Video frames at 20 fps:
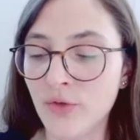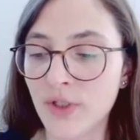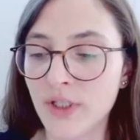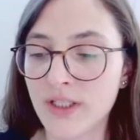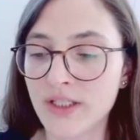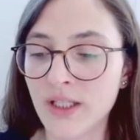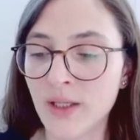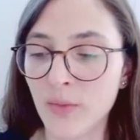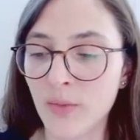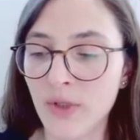for
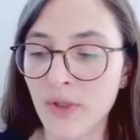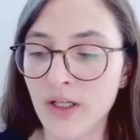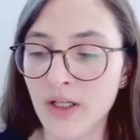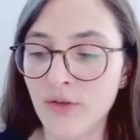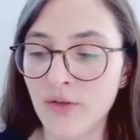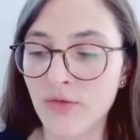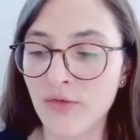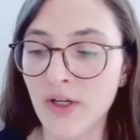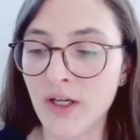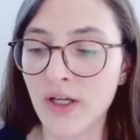example,
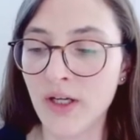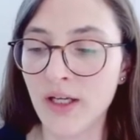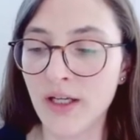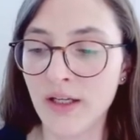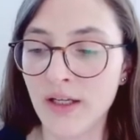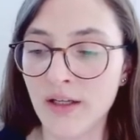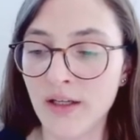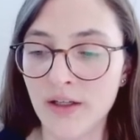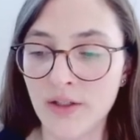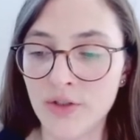if
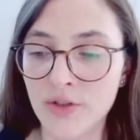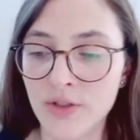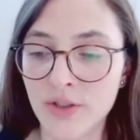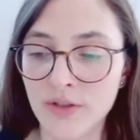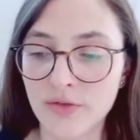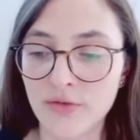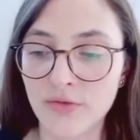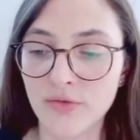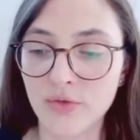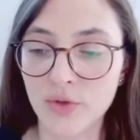I
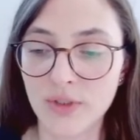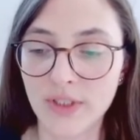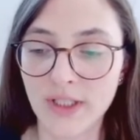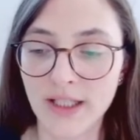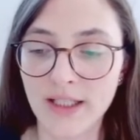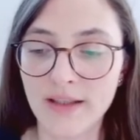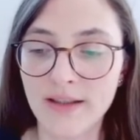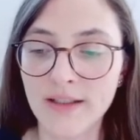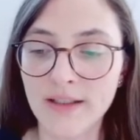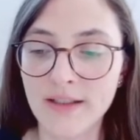just
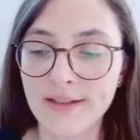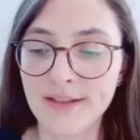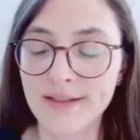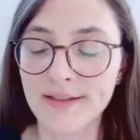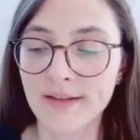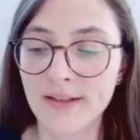rotate this,